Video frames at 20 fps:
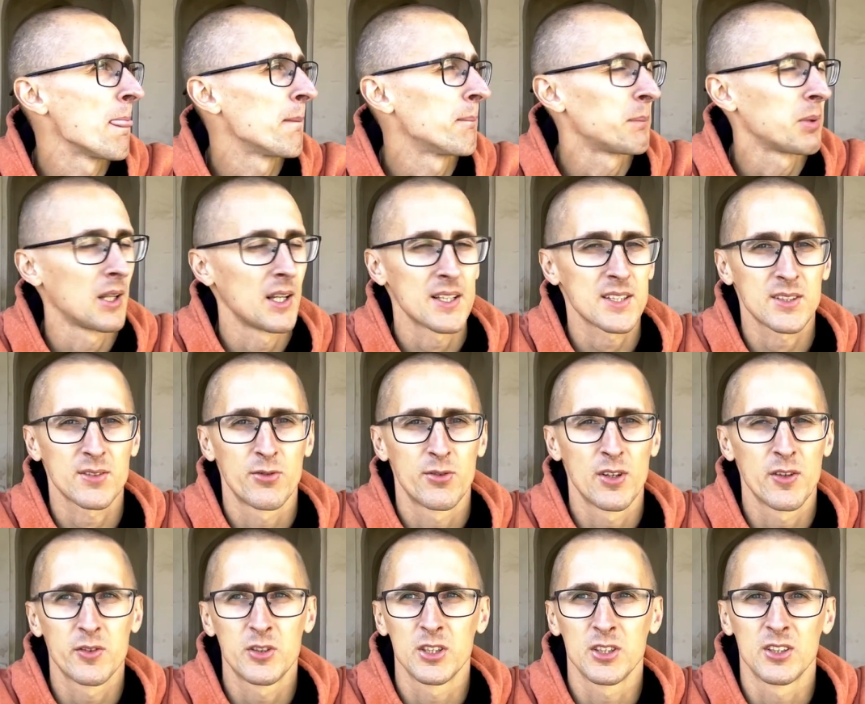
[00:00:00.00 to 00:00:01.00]
plus
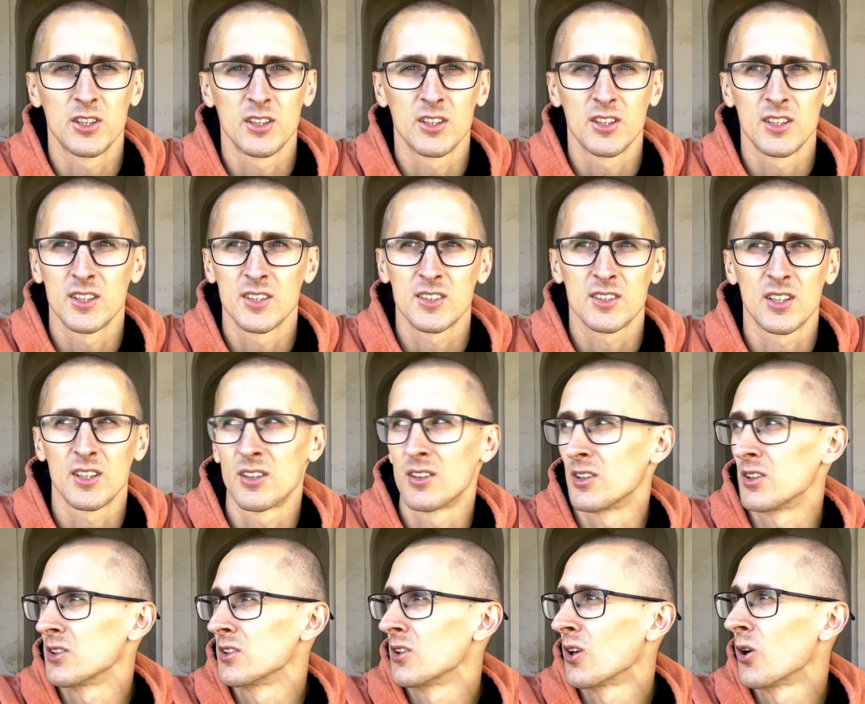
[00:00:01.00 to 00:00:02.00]
50 degrees, and
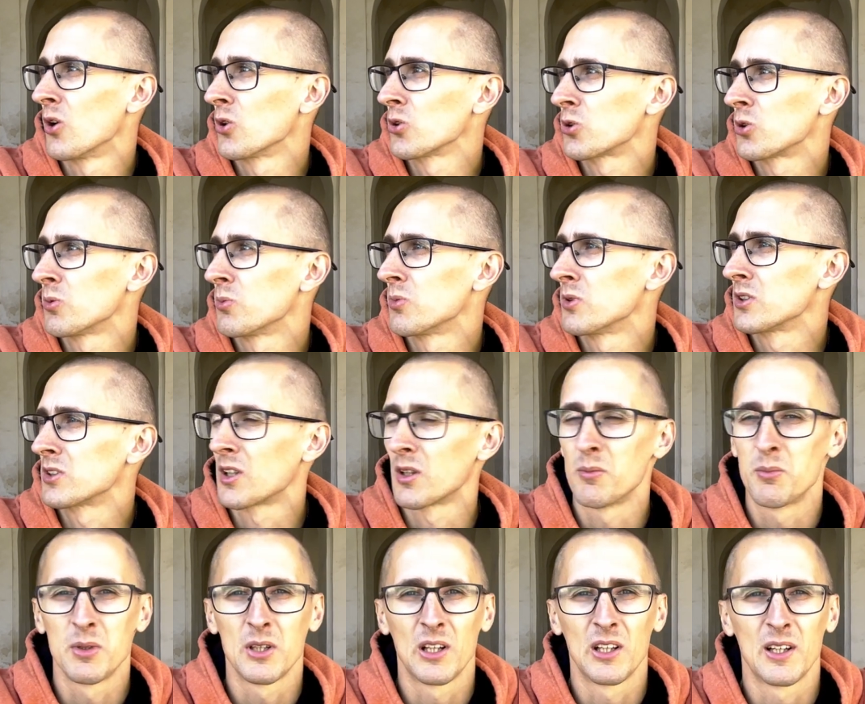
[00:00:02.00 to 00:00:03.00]
in autumn it can
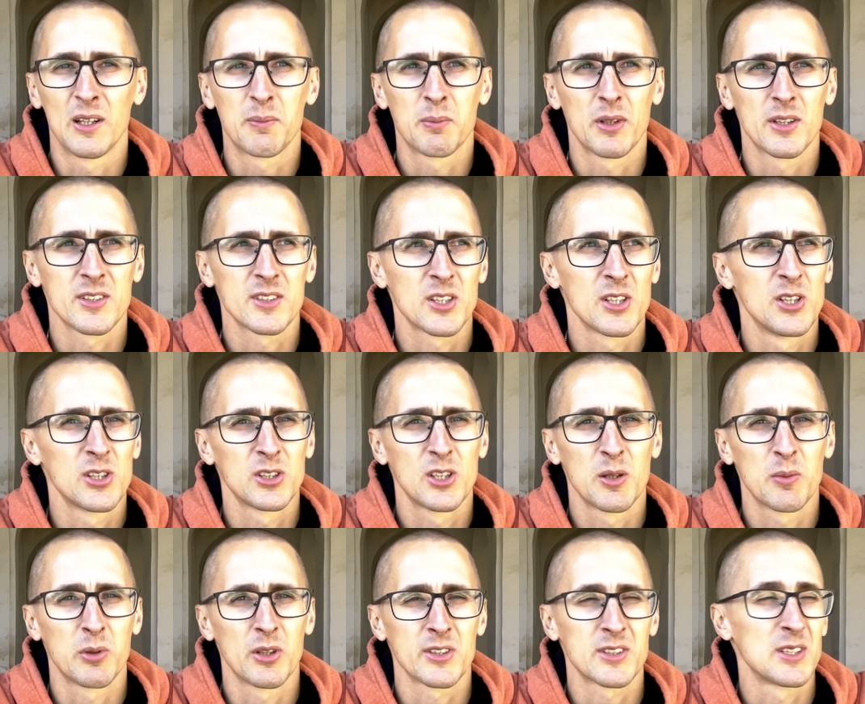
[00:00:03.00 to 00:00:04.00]
be like plus 30,
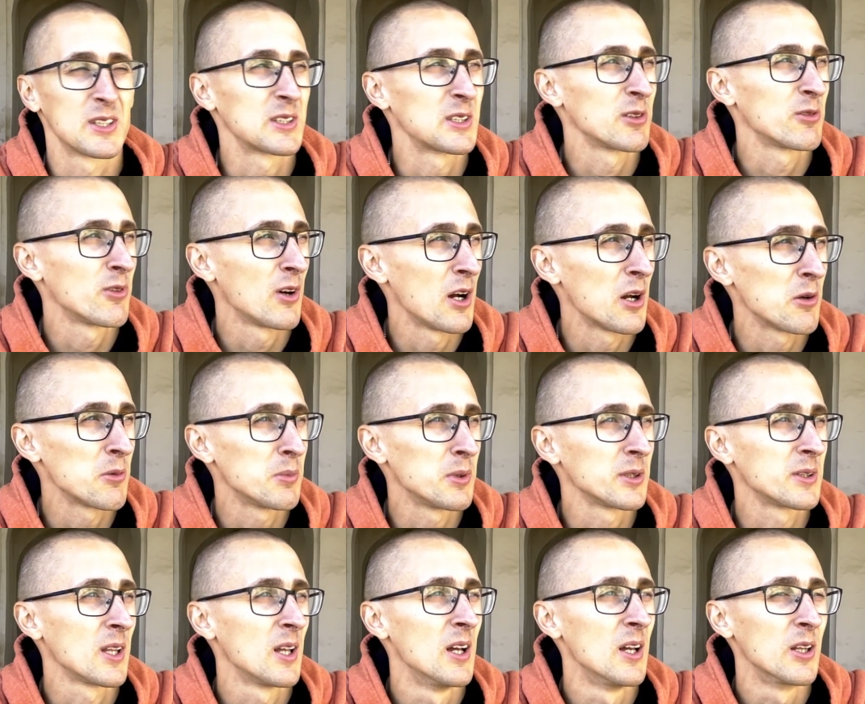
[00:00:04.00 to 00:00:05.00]
plus 35, but
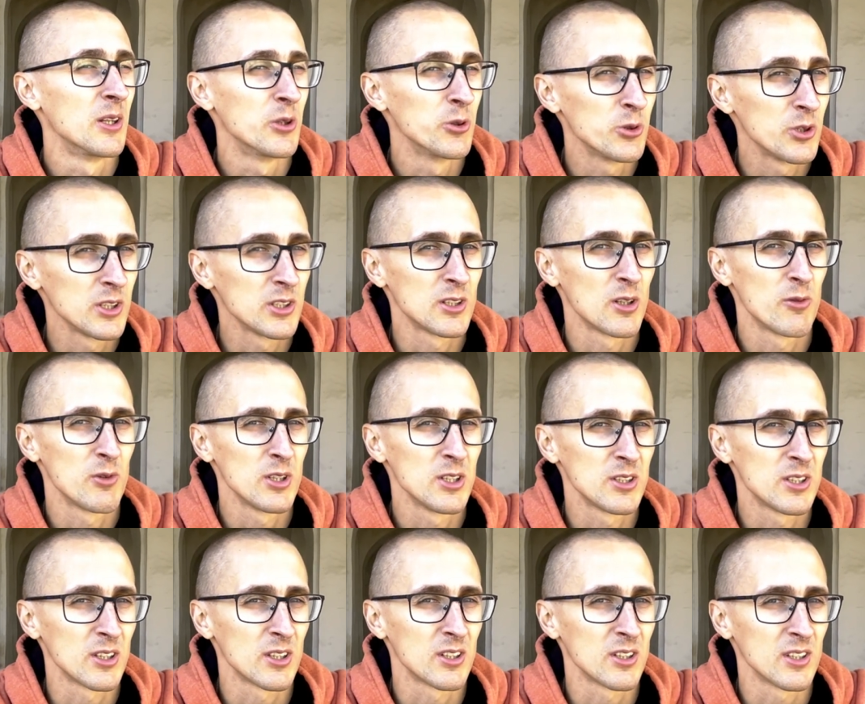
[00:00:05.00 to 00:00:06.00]
during the
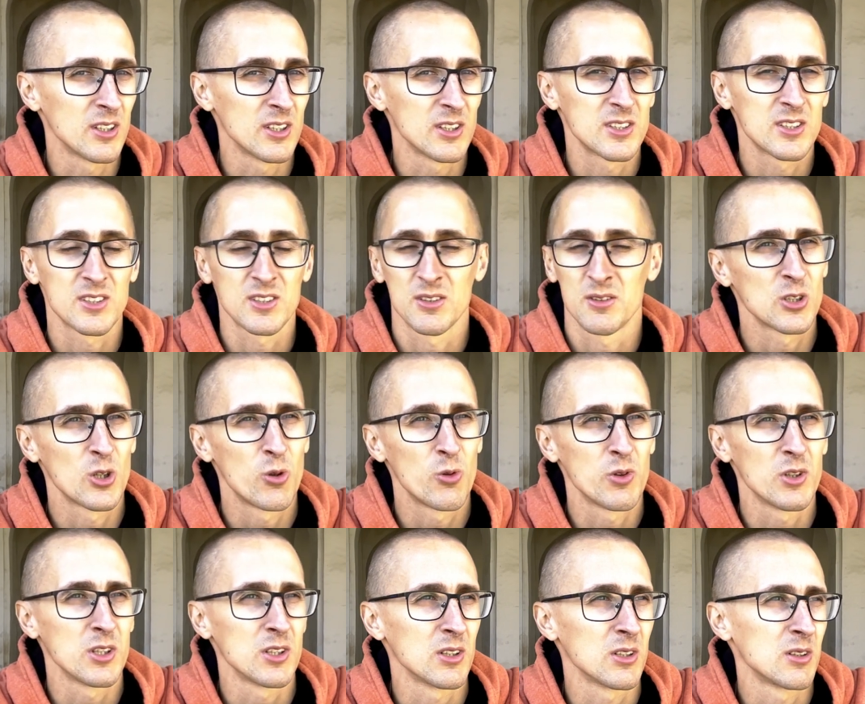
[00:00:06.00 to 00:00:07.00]
winter it's
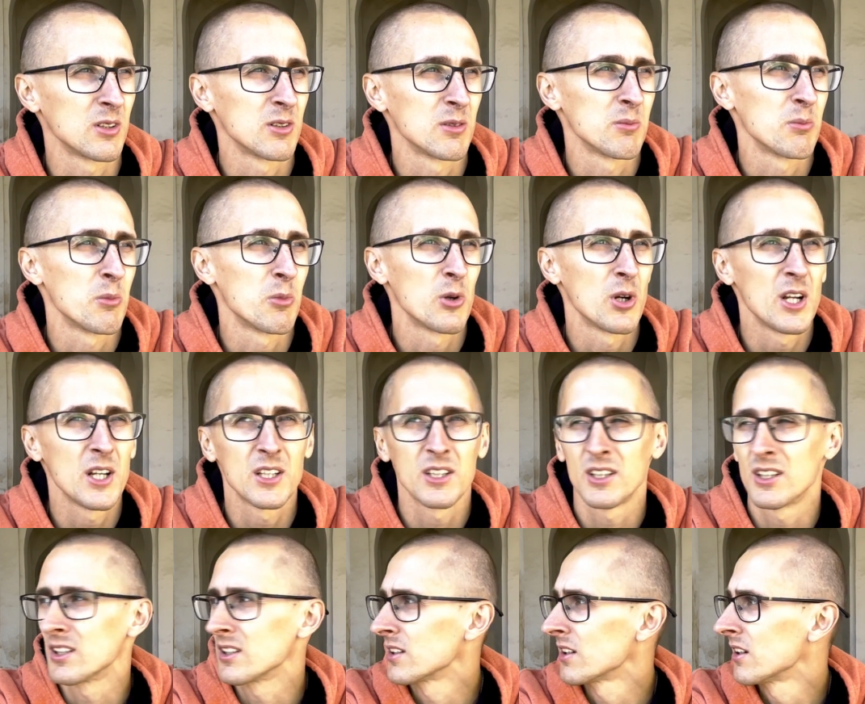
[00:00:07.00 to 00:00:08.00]
snowing,
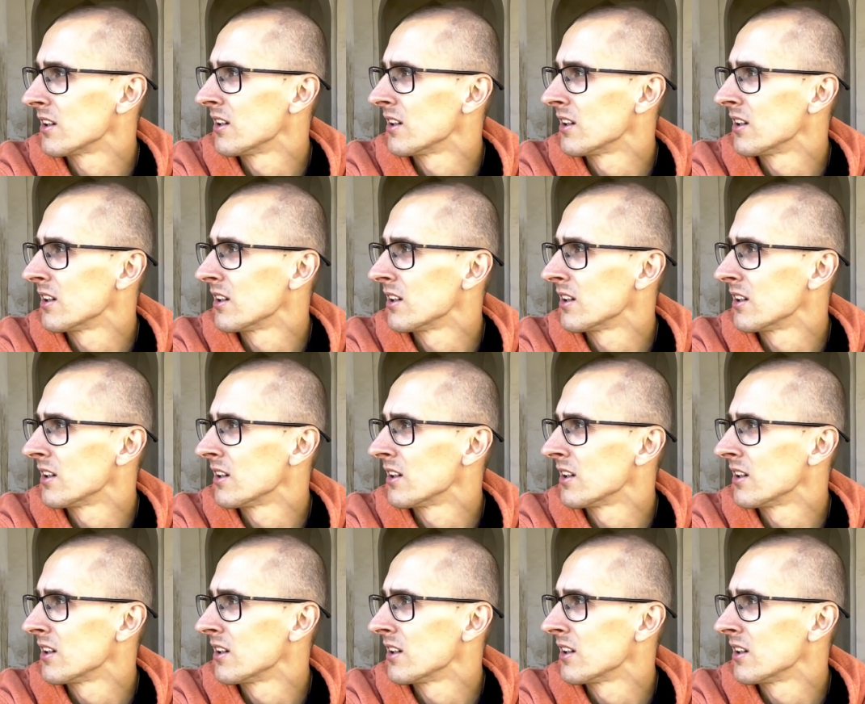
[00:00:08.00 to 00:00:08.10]
raining,